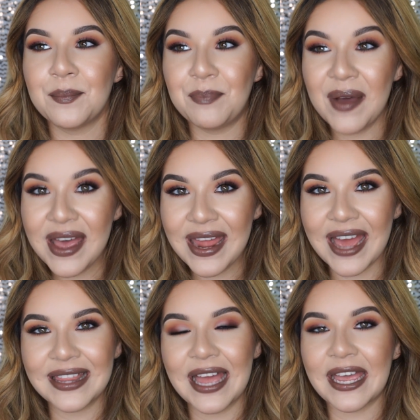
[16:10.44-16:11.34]
but
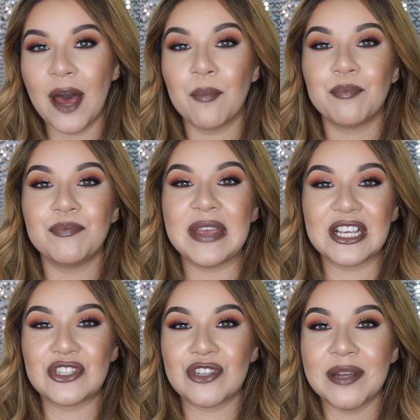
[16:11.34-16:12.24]
I like a
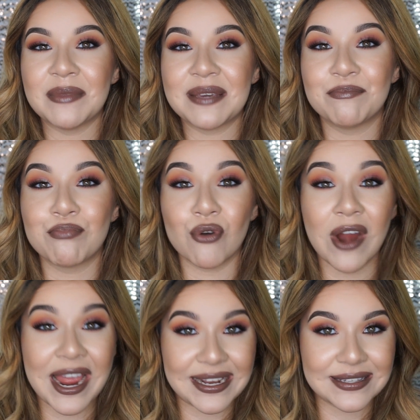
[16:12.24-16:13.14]
extremely
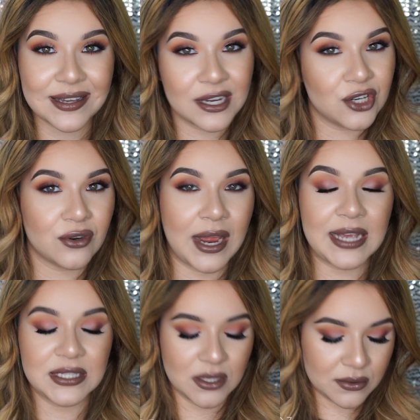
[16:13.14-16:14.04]
bright under
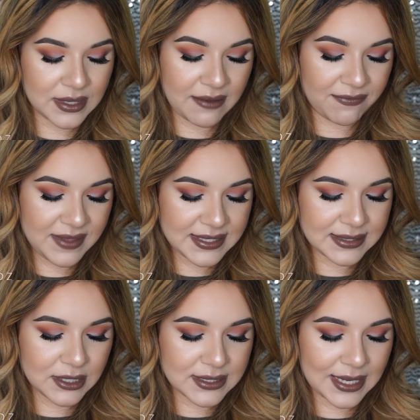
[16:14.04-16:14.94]
eye. So if
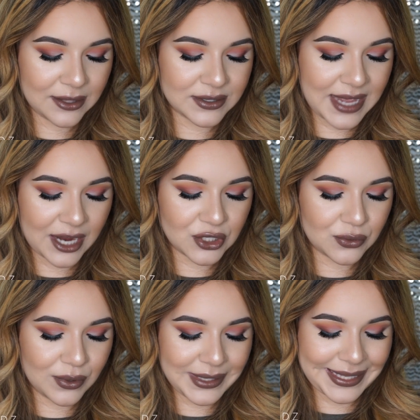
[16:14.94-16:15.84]
this looks like there's
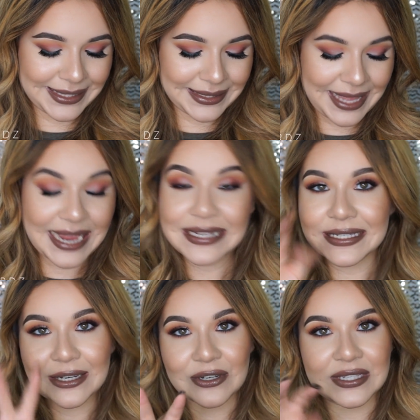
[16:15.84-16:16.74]
actual like
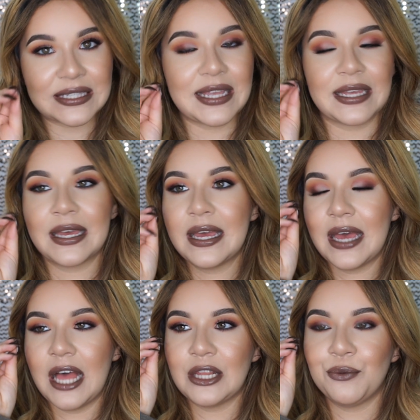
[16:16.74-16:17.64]
light or like
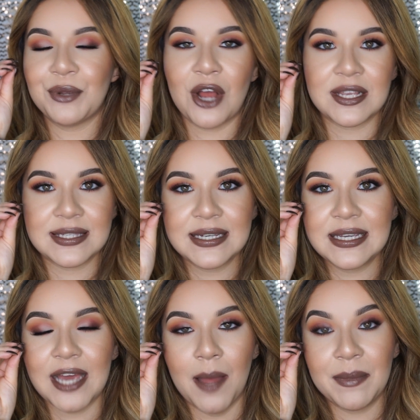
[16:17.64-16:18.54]
a luminosity
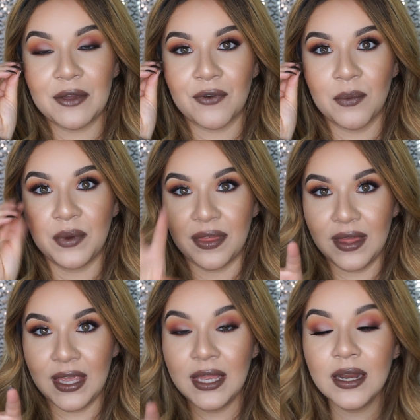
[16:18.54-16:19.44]
coming from
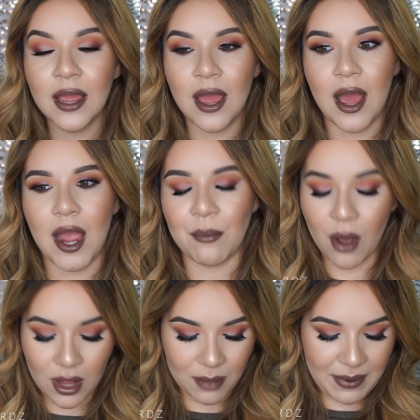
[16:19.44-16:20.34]
within, I'm
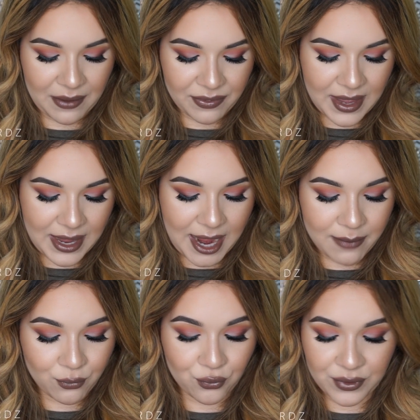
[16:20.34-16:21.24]
all about that.
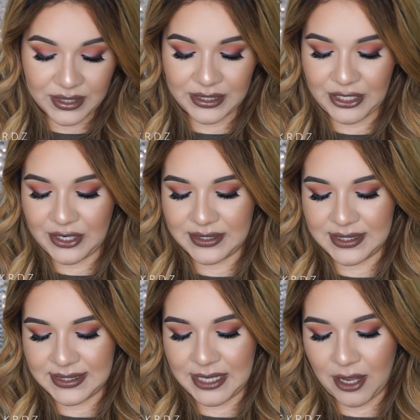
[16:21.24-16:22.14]
I'm really curious
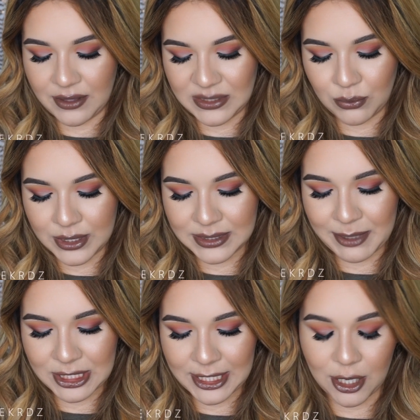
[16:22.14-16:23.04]
to see how this works,
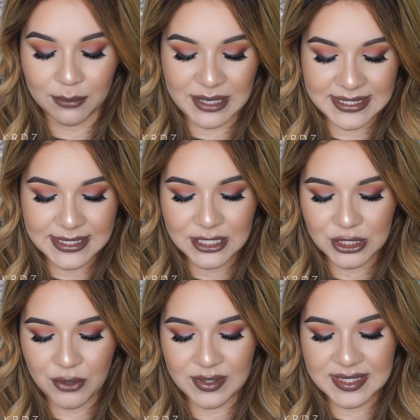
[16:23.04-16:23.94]
especially like on my skin
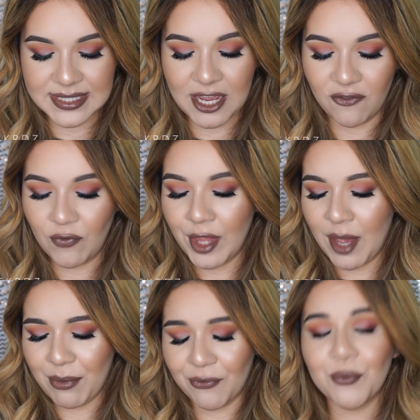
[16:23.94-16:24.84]
tone and stuff.
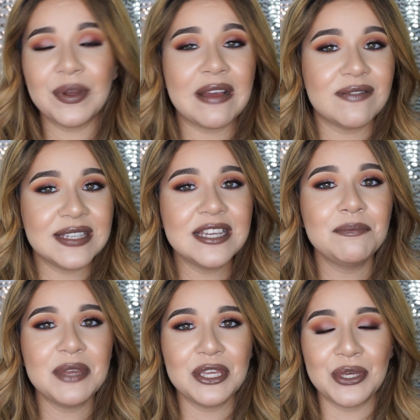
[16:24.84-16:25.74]
But from when I've seen
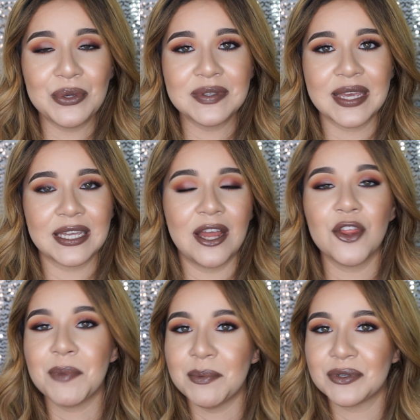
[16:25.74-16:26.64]
it be used like in
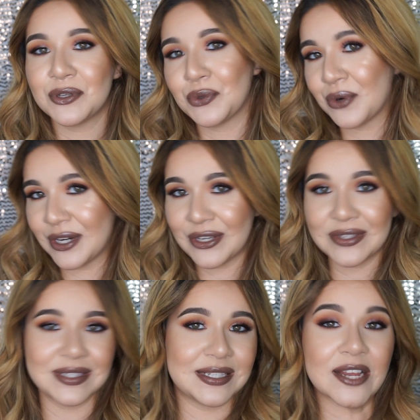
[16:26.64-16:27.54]
other people's
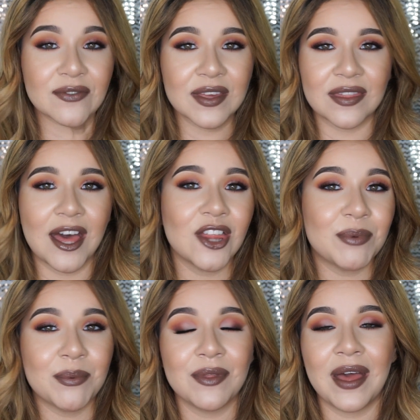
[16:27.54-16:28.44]
tutorials and stuff like that, other
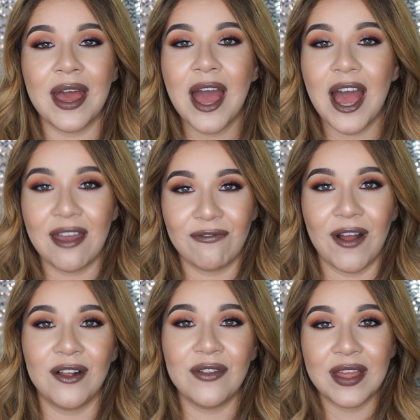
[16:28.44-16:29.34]
people that I
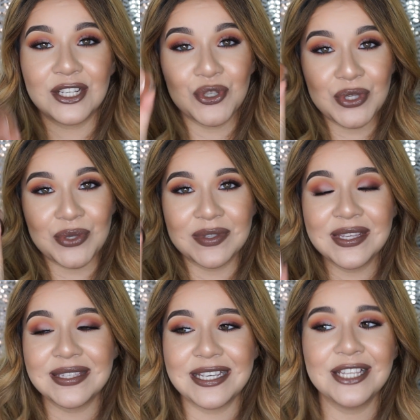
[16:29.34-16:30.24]
follow that do use
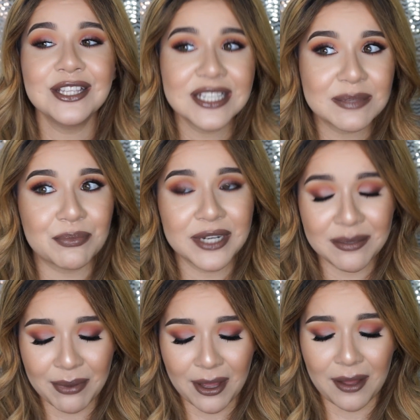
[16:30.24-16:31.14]
this, it looks
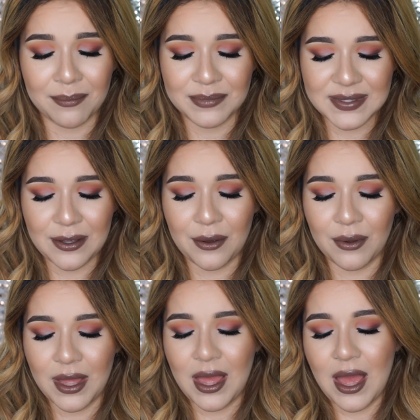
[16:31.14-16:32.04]
pretty bomb. So
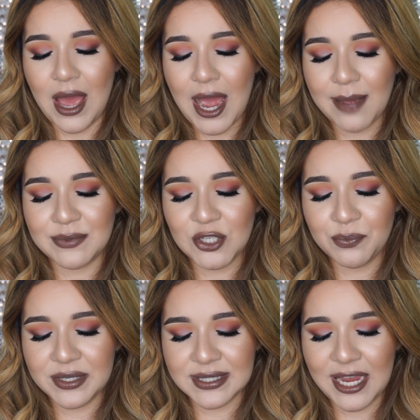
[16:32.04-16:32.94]
I'm
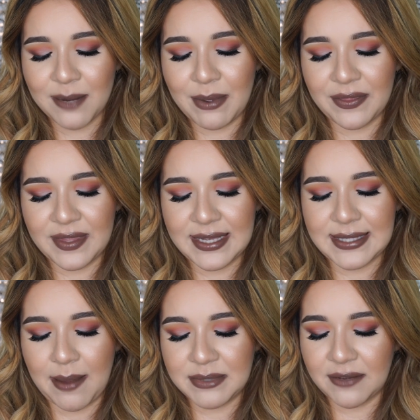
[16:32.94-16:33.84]
super excited about this.
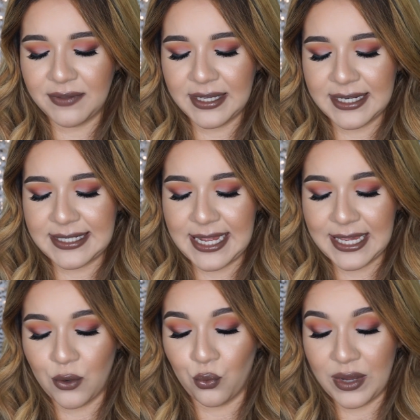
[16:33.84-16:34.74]
I'm definitely going to take
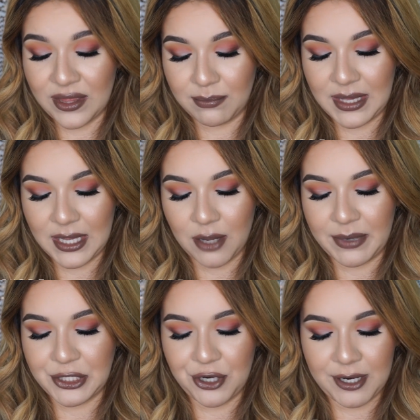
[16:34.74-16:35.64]
it with me on
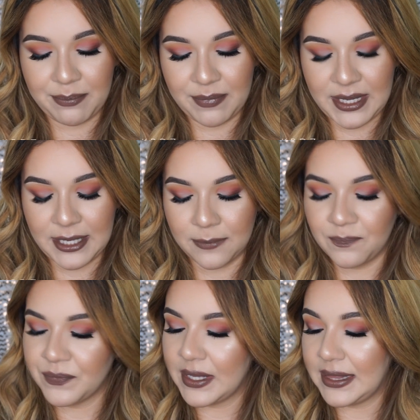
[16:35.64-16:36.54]
my trip and
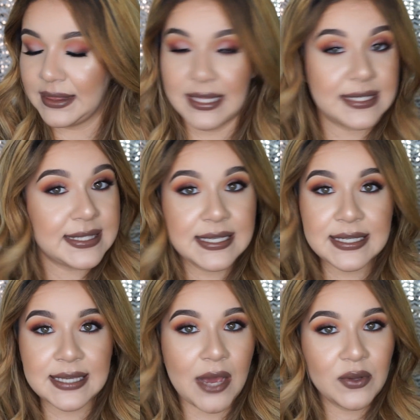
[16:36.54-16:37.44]
let's
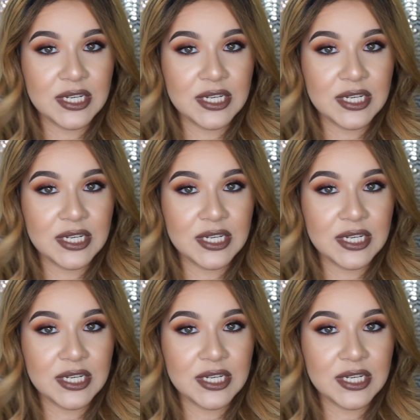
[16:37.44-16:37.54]
see how it